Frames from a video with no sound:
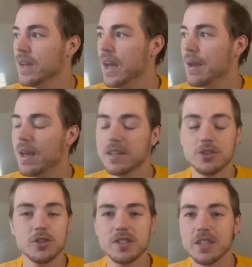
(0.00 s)

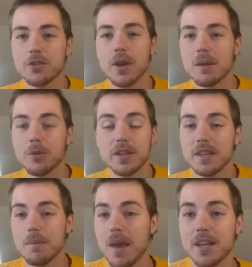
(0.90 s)
It's just incredible that
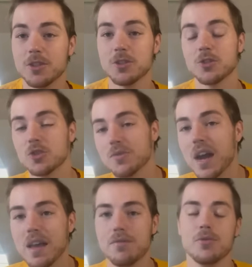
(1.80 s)
they managed to
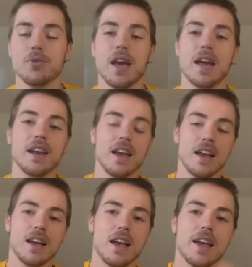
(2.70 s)
survive through that.
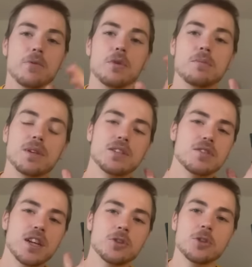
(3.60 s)
It would be
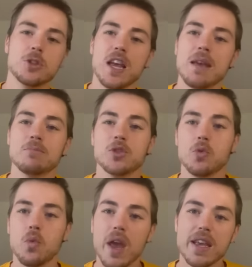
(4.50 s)
such a shame to
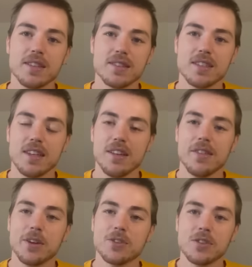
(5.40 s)
waste
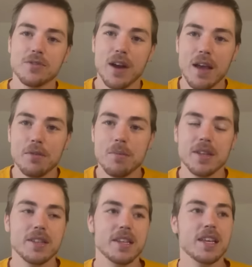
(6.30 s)
their
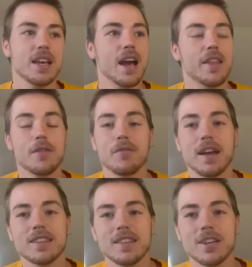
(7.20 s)
survivability and the
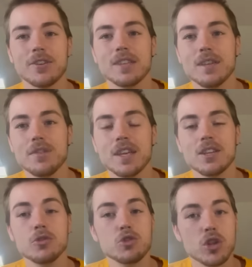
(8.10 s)
fact that they're living
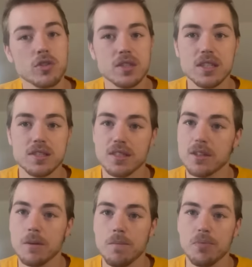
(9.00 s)
in New Jersey
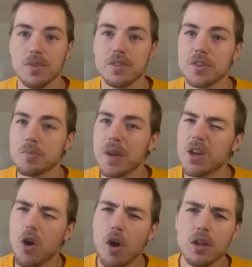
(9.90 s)
still,
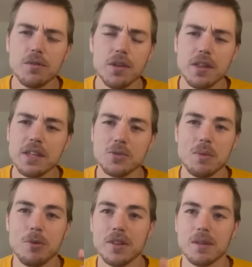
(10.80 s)
despite all of the things
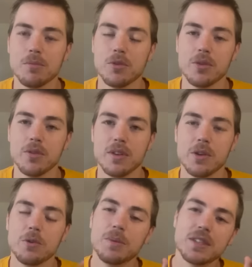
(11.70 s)
we put them through.
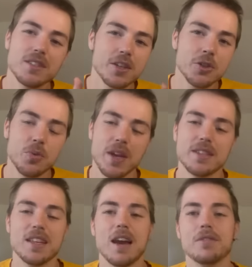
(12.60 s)
It would be such a
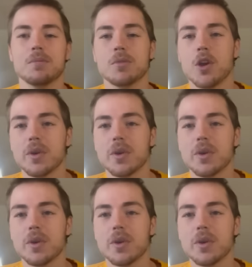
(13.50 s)
waste to have them go